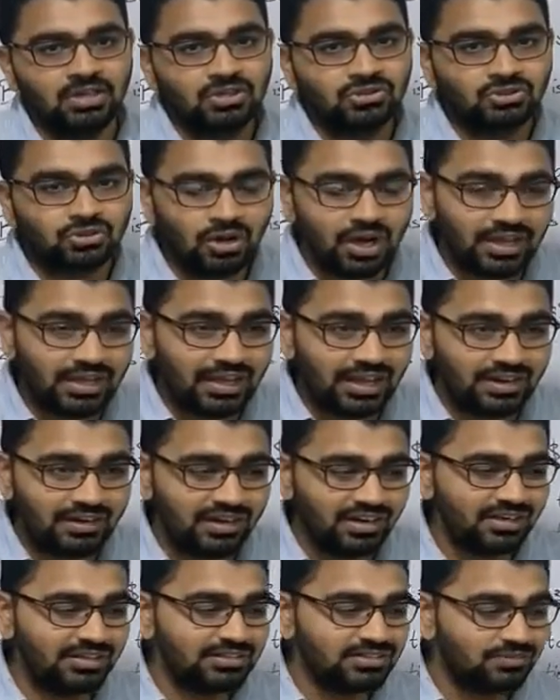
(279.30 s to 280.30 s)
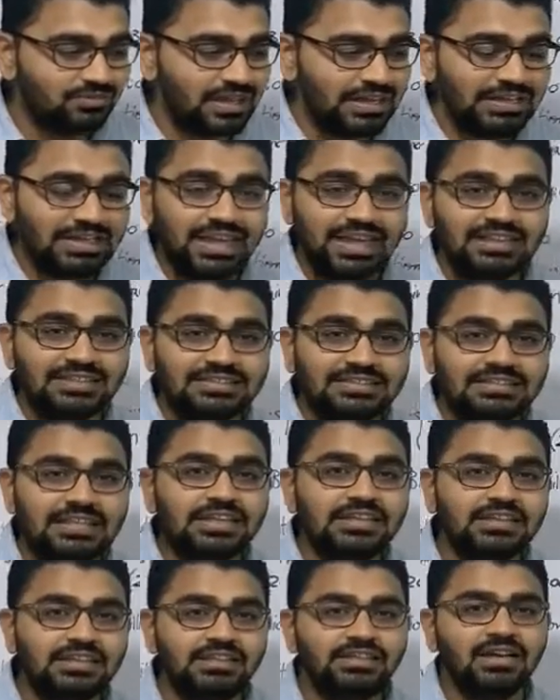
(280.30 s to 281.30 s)
So again, it is a very
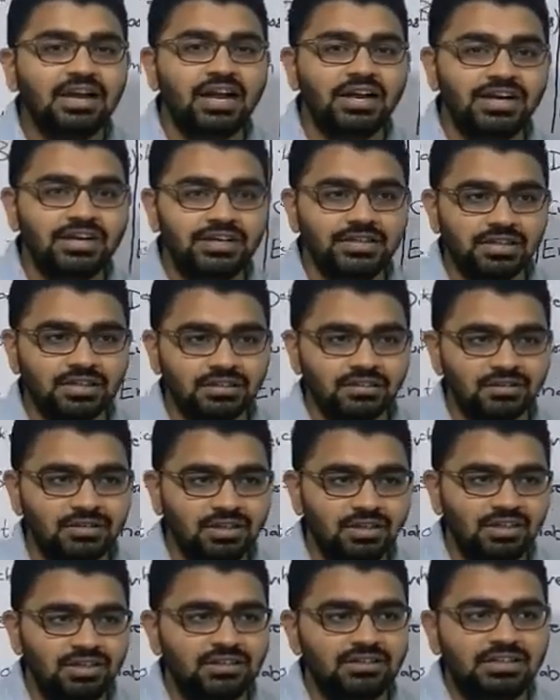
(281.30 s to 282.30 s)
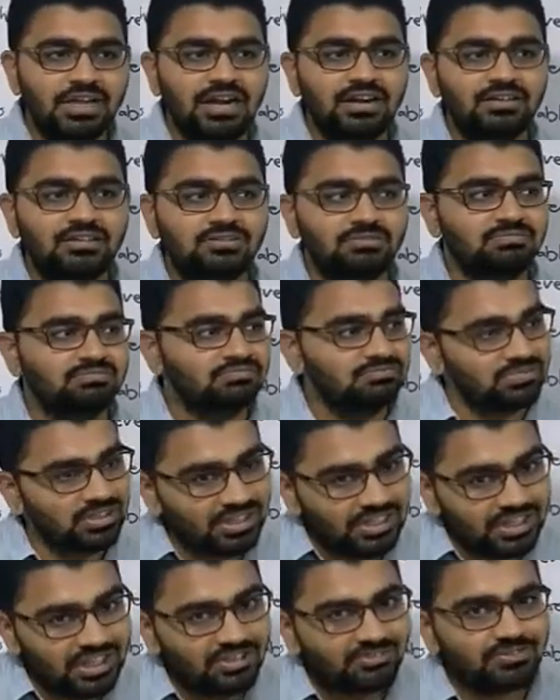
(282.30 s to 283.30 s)
exciting idea that
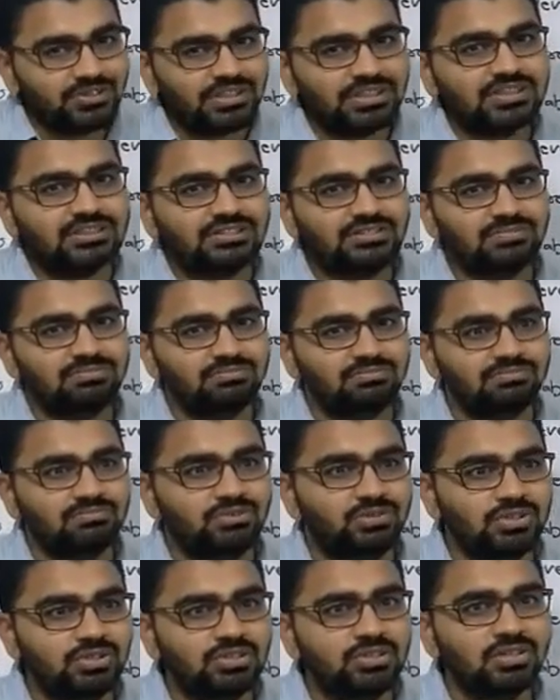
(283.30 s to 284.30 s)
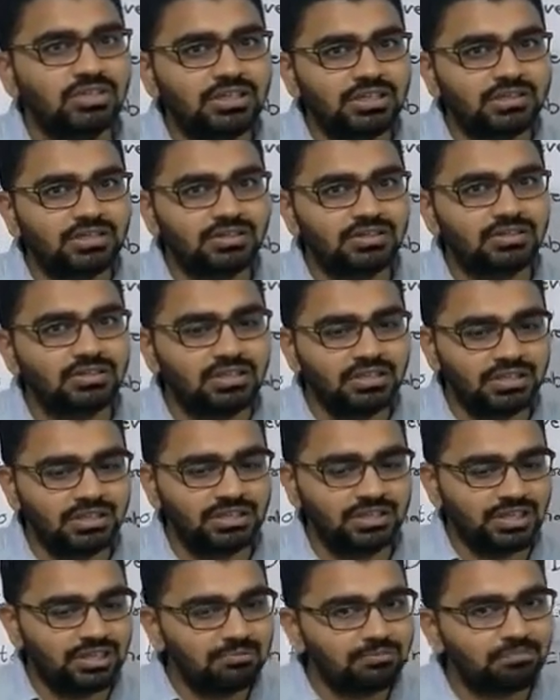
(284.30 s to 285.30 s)
if it is
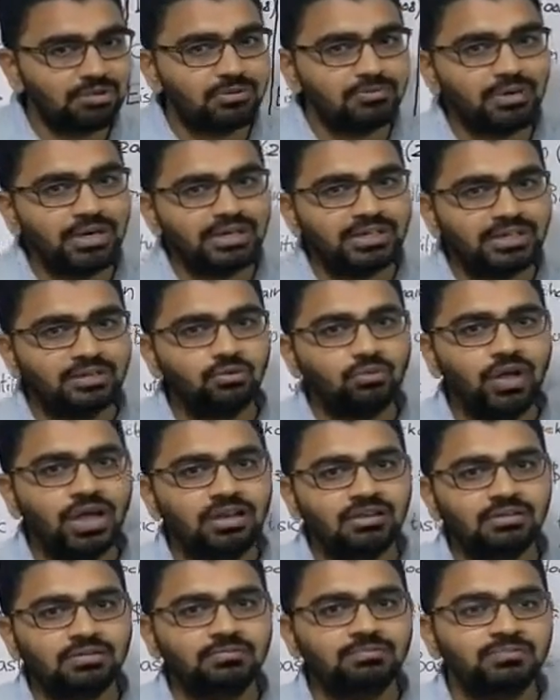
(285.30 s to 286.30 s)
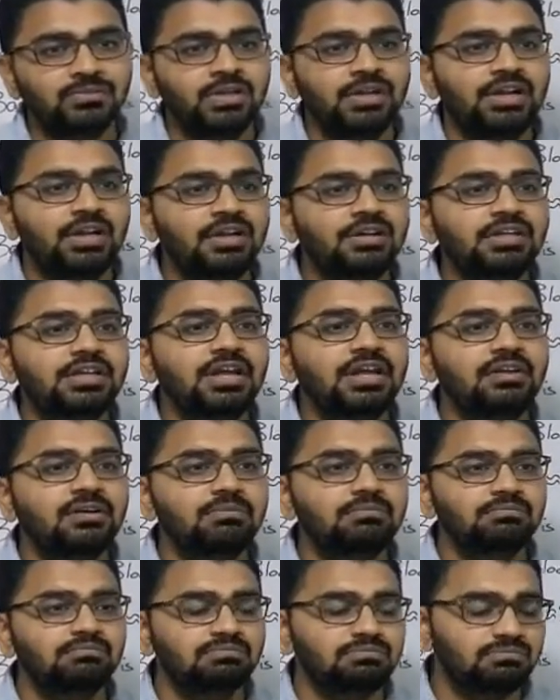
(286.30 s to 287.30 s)
really implemented well, it
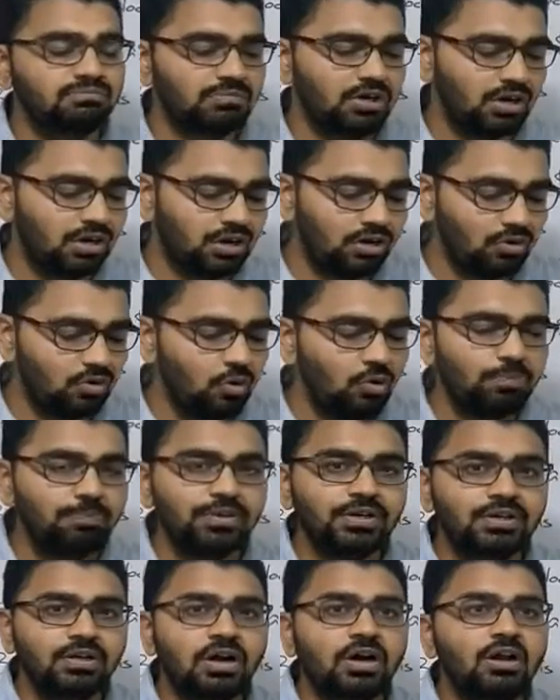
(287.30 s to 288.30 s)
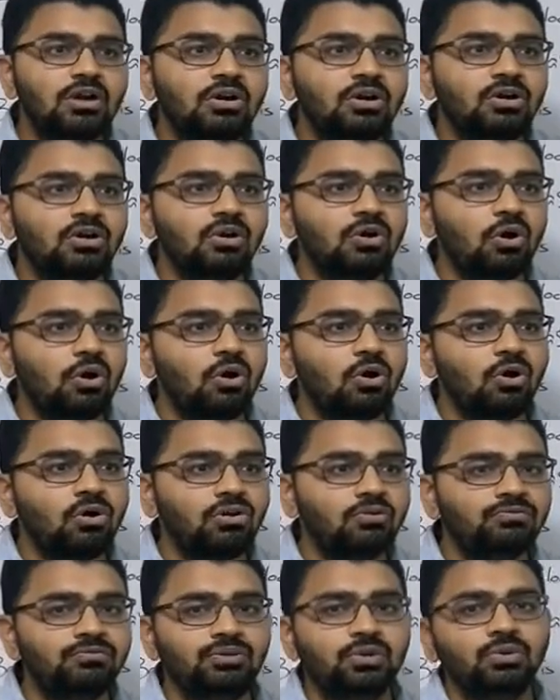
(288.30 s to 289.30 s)
can open a lot
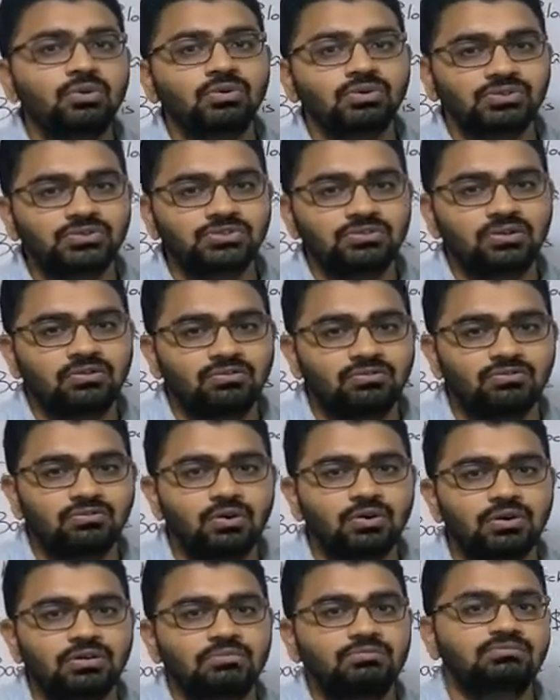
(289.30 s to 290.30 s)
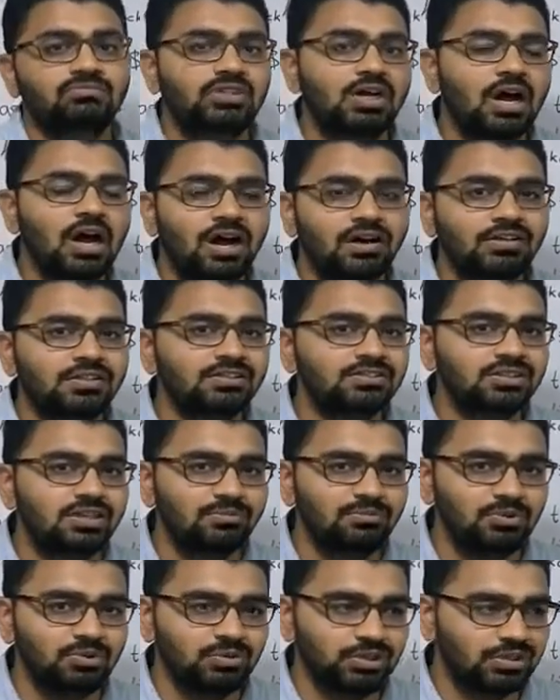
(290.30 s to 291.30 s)
of doors for the artist
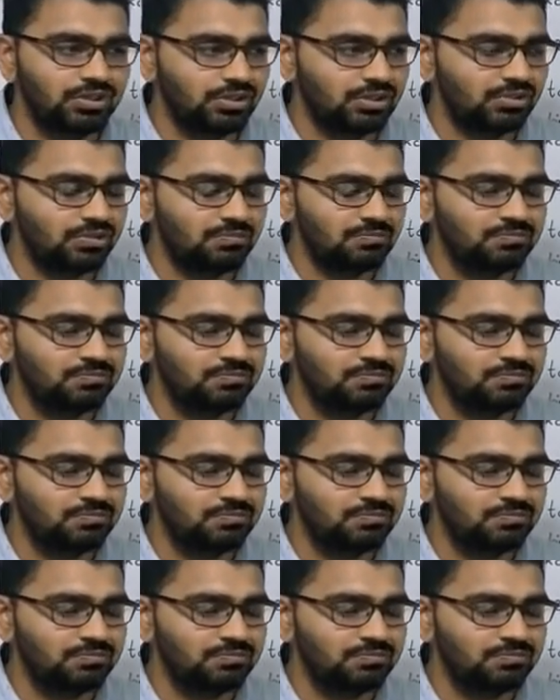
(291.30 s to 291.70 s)
community.